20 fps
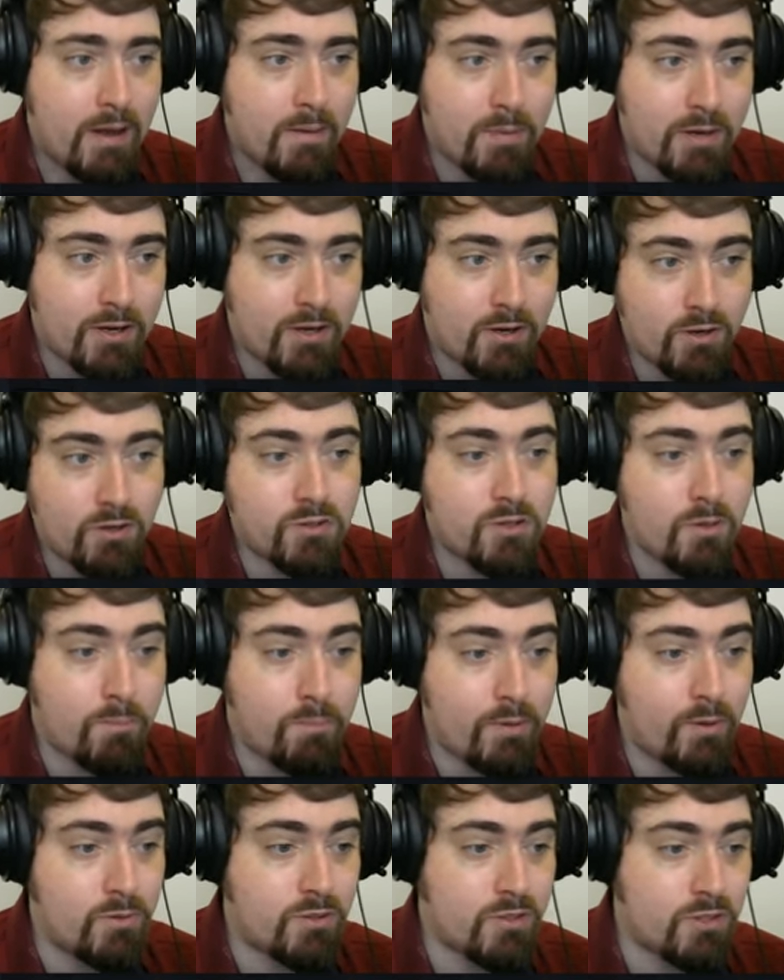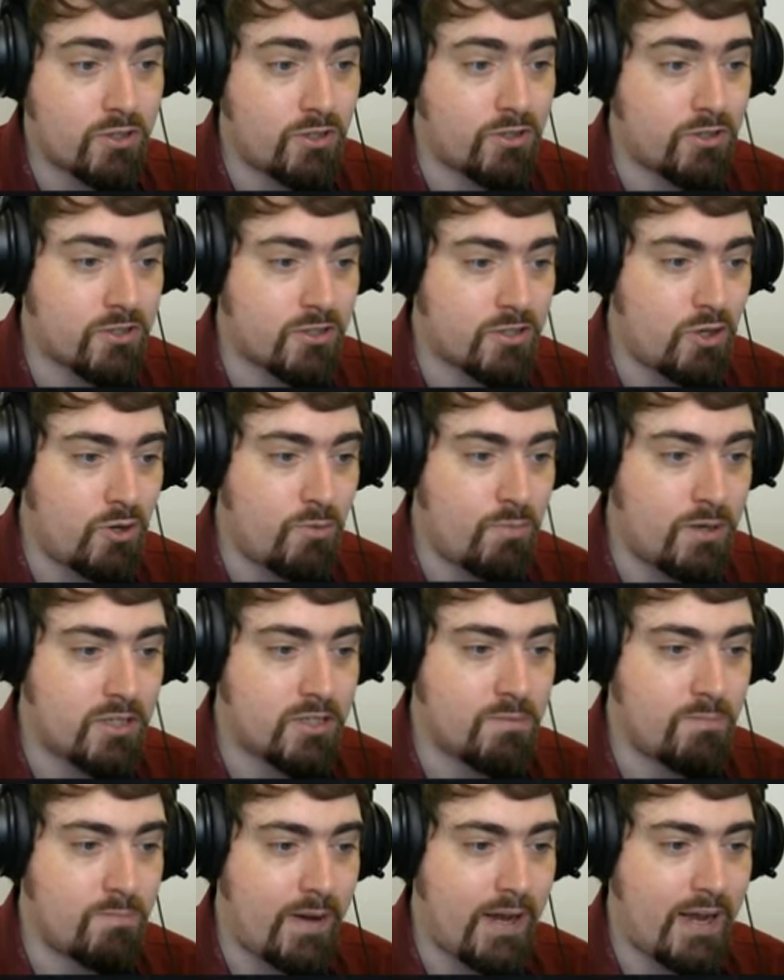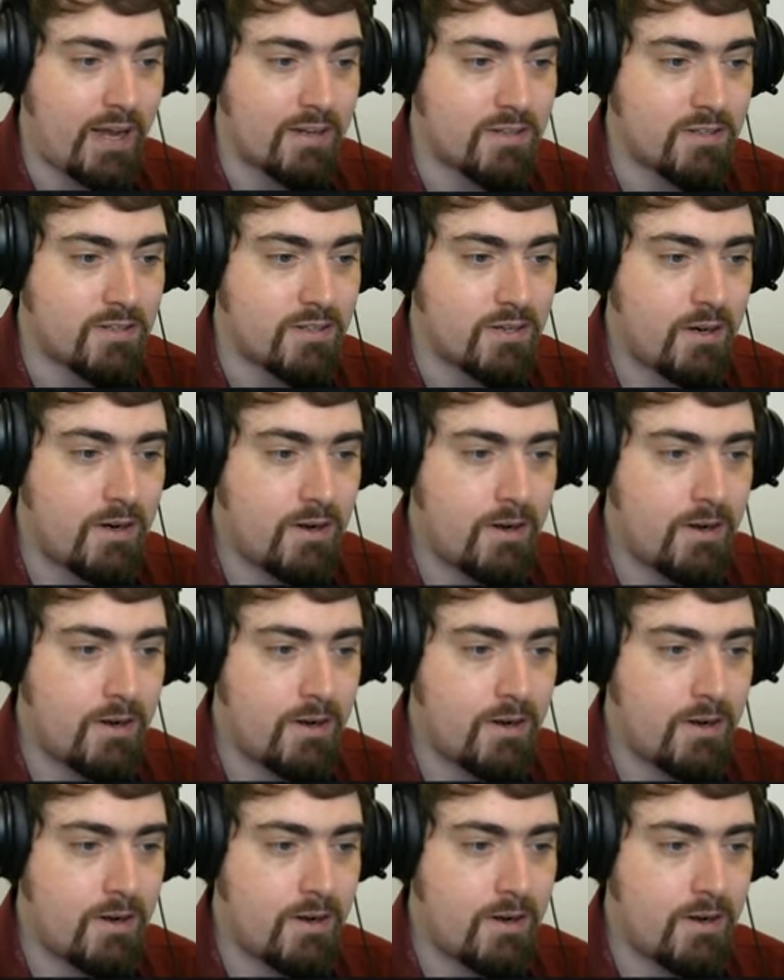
because bolts cost so much mass.